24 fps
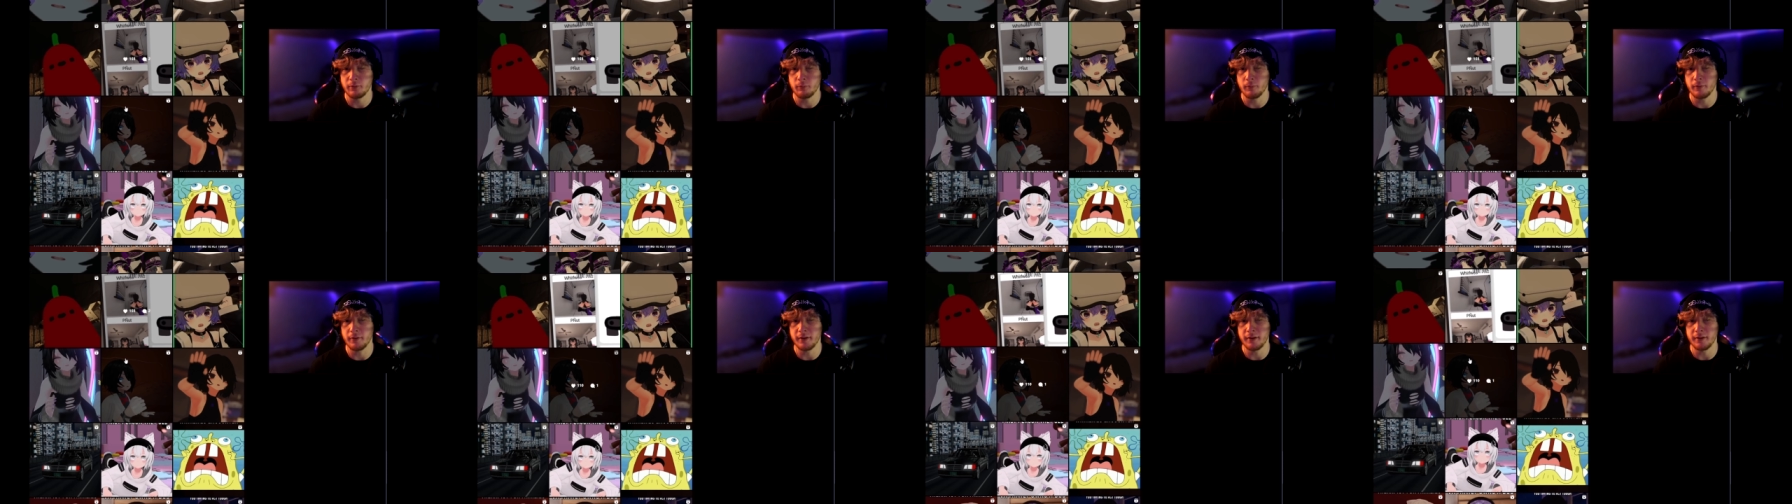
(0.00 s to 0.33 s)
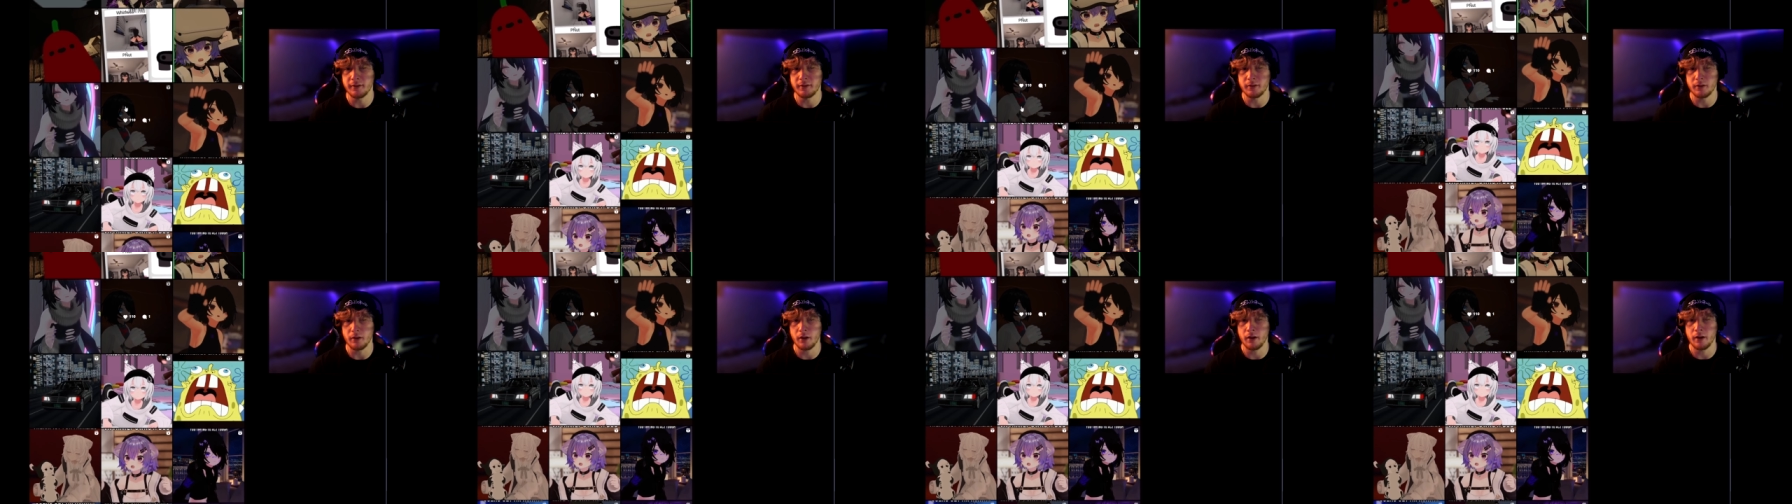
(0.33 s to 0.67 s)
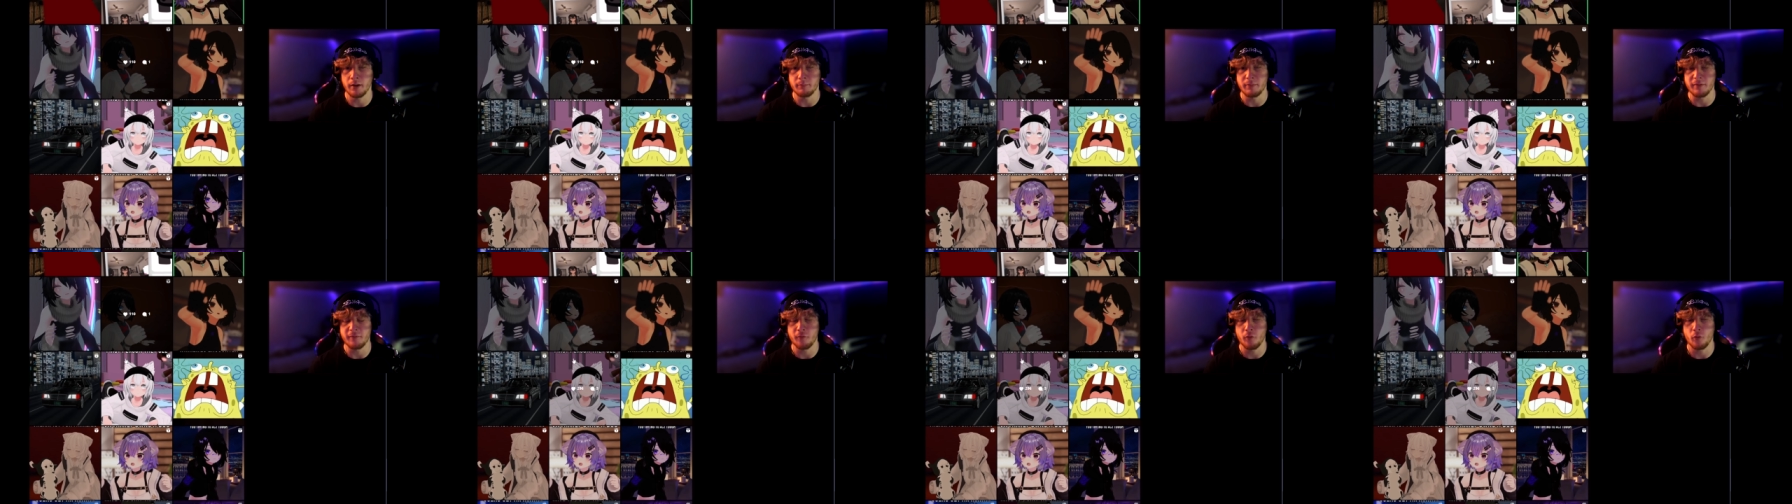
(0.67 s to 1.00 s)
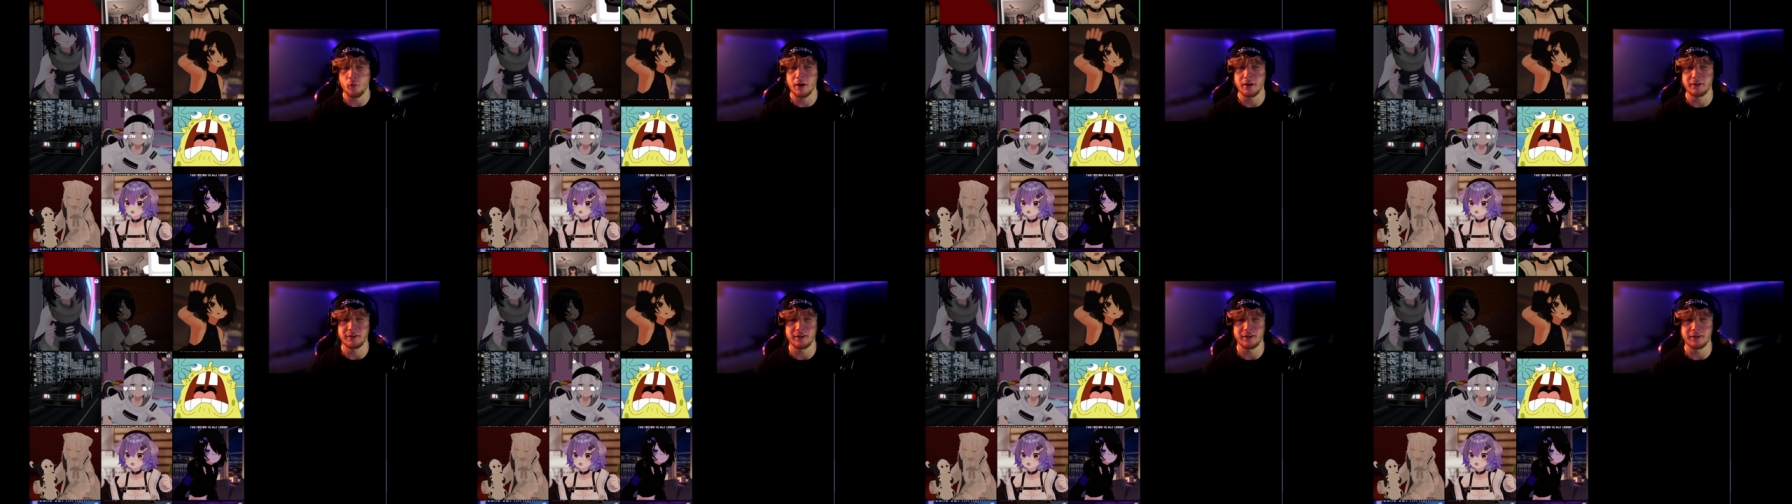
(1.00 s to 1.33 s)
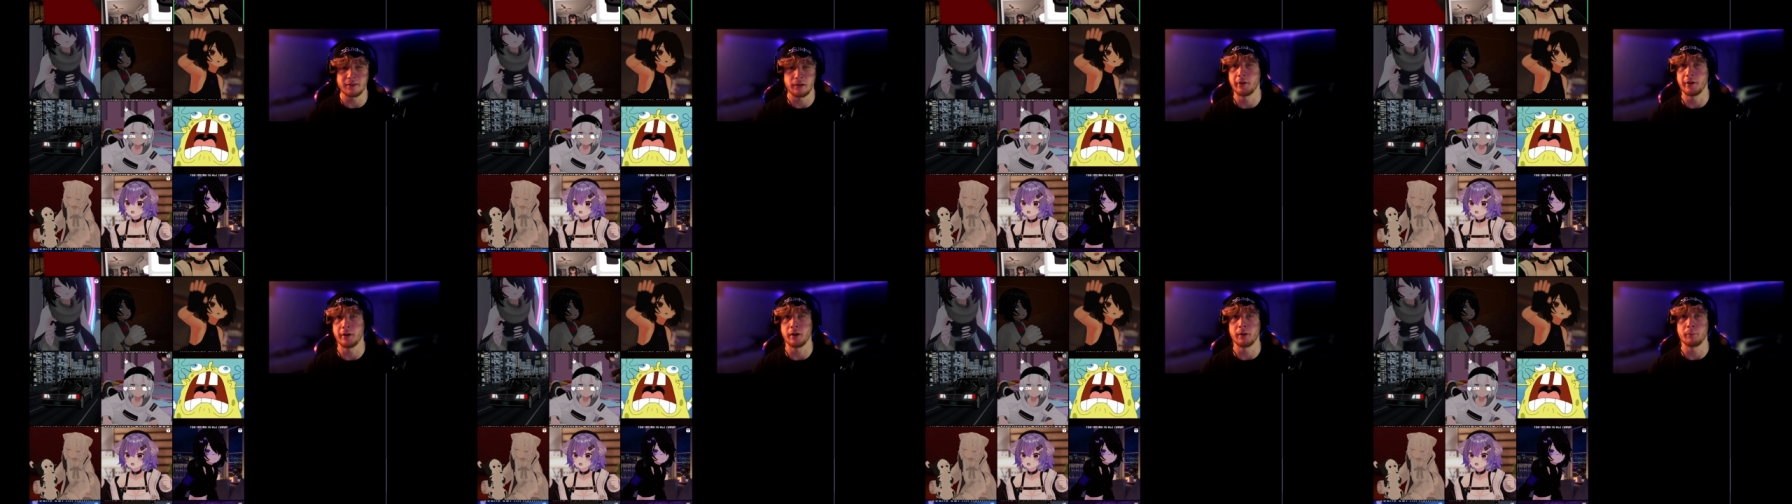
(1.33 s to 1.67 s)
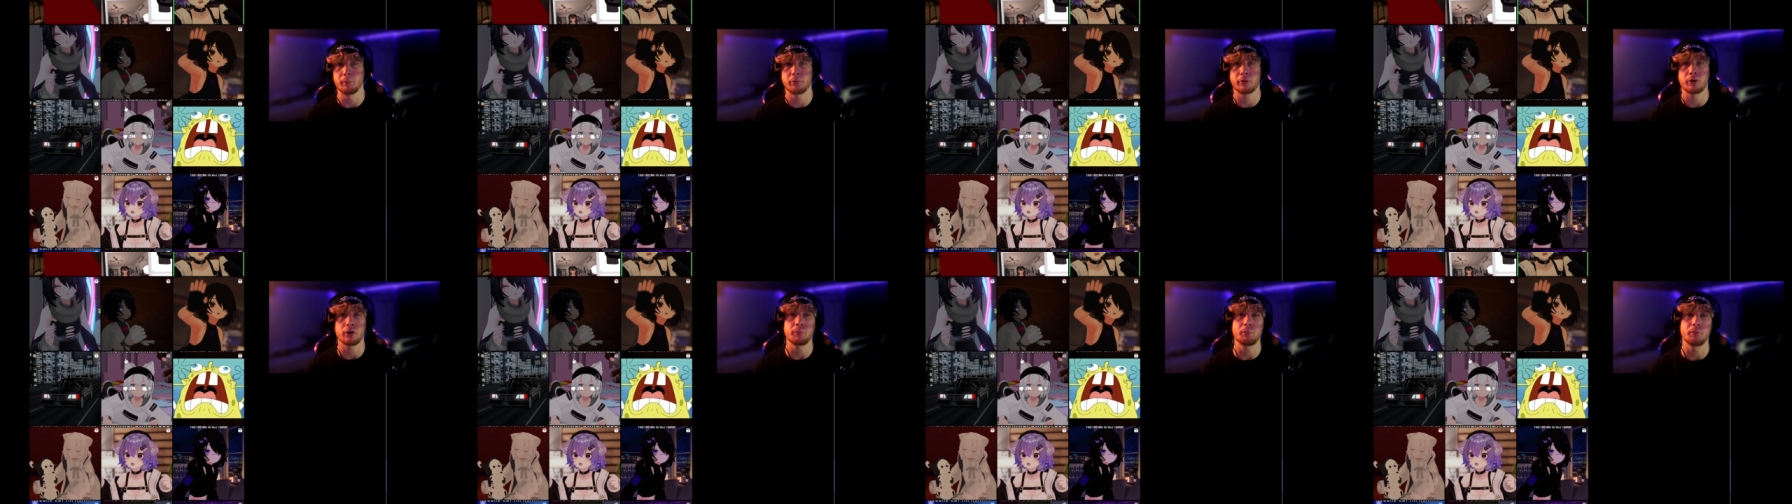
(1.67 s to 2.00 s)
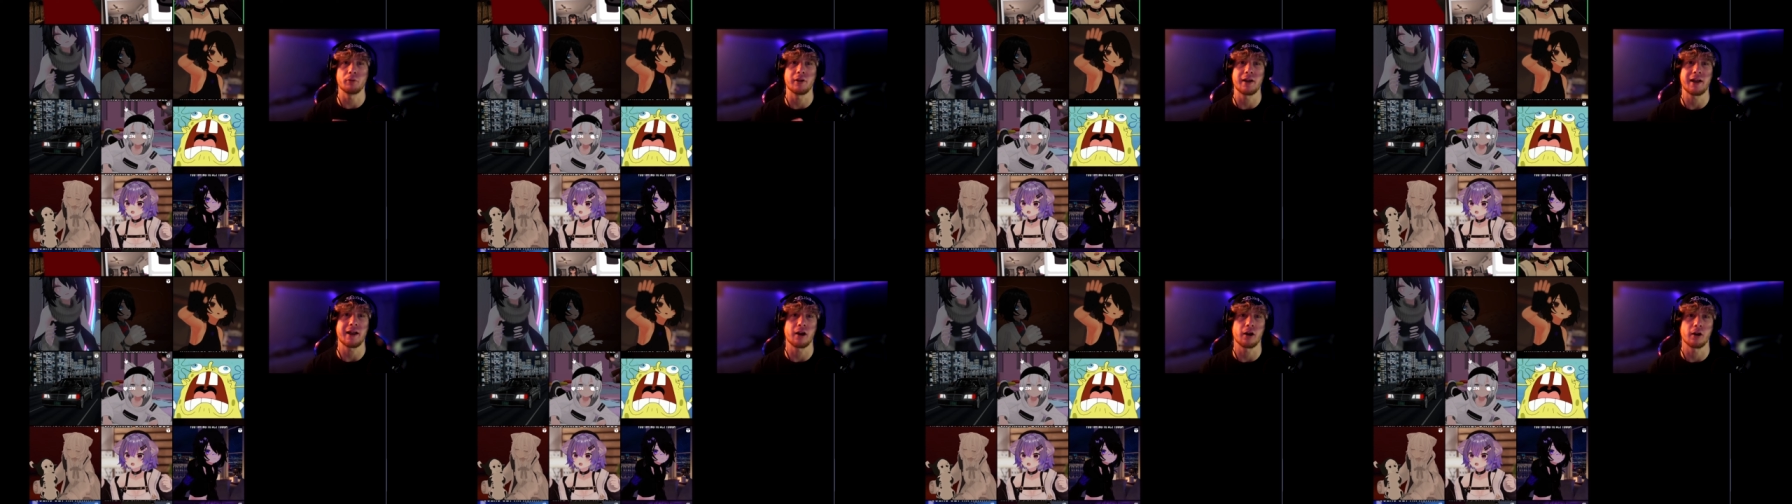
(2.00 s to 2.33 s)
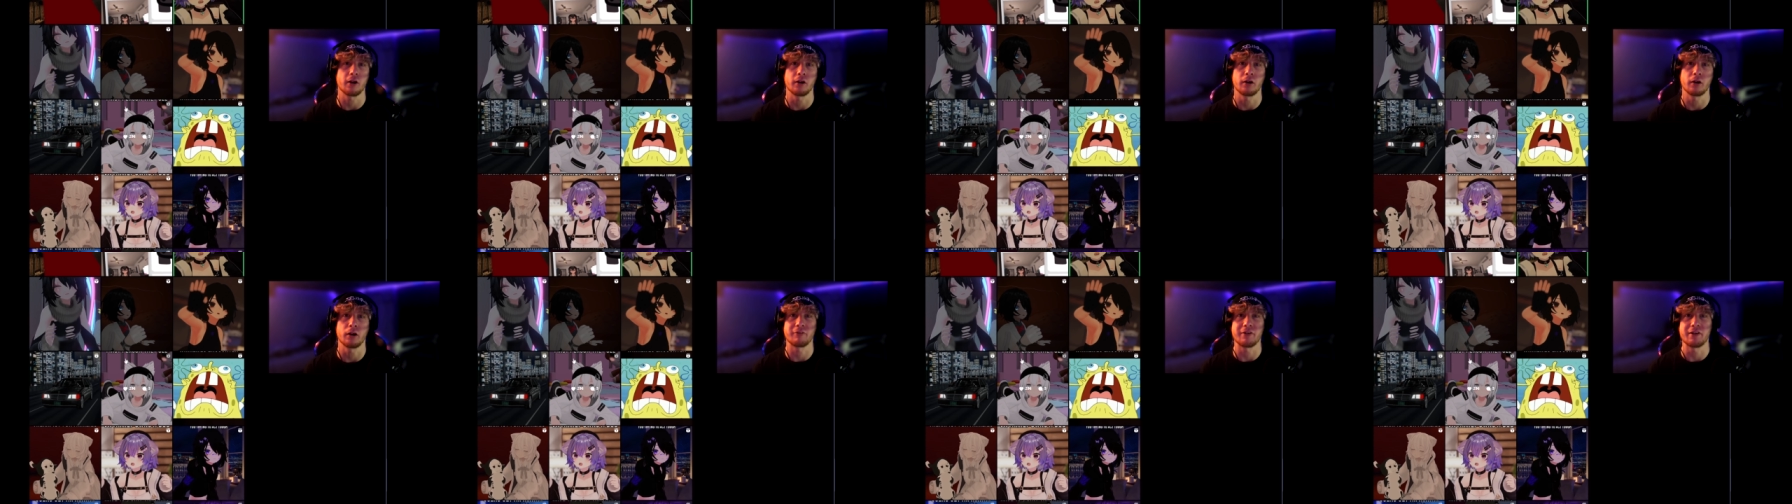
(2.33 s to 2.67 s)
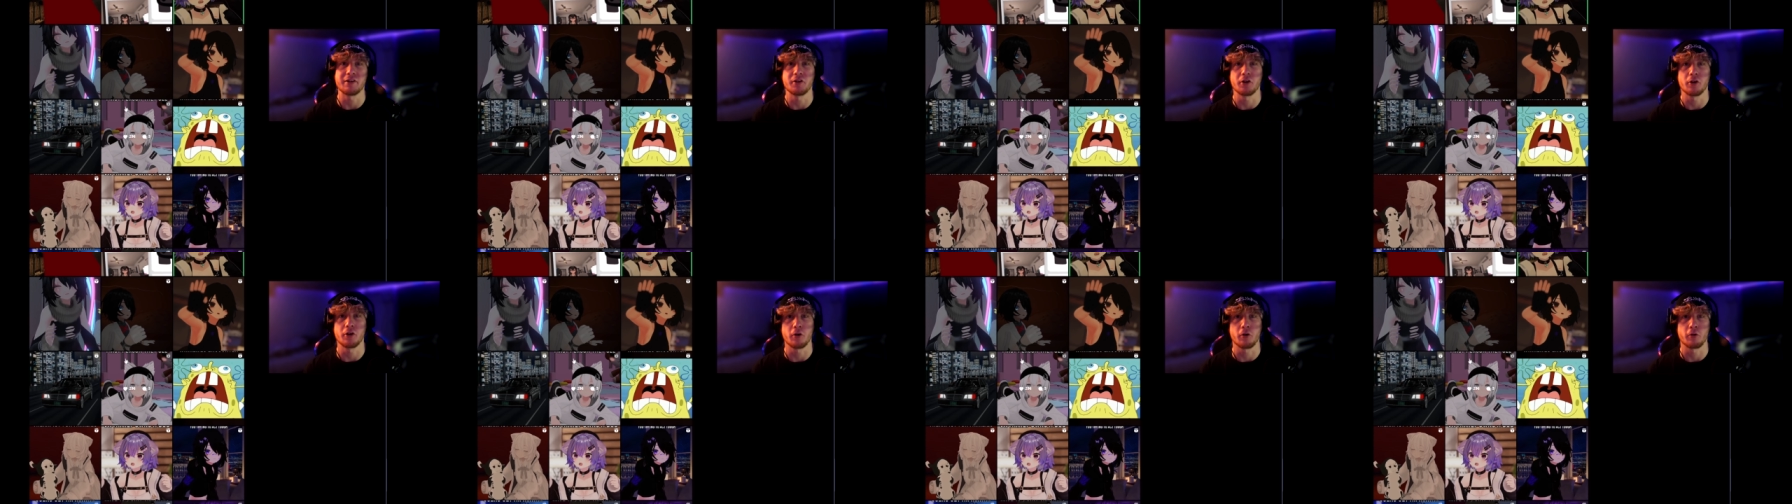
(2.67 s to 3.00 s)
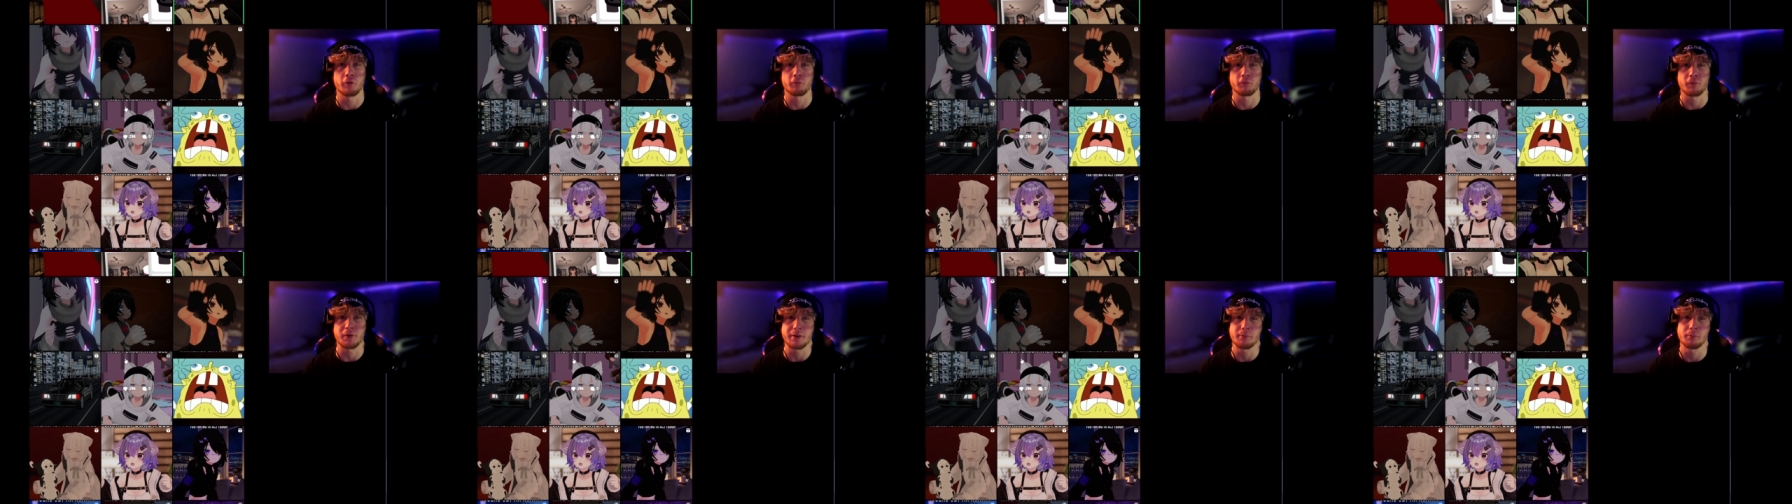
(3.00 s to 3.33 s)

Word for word: This was uh, before I did the purple hair Rindo